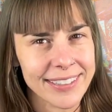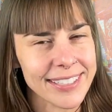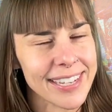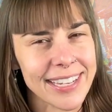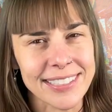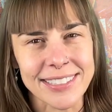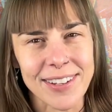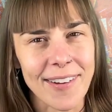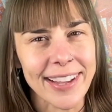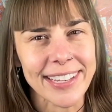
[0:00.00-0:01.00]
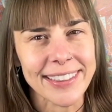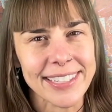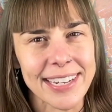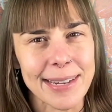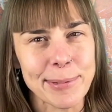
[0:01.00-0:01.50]
The guy sawing at the
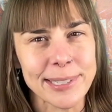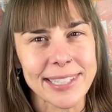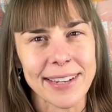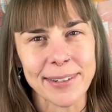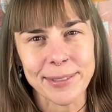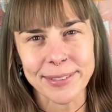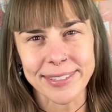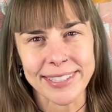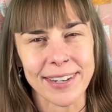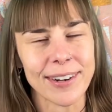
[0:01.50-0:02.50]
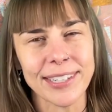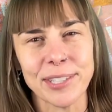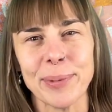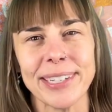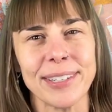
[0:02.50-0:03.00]
neighbor's house, the
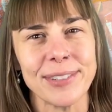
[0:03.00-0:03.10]
argument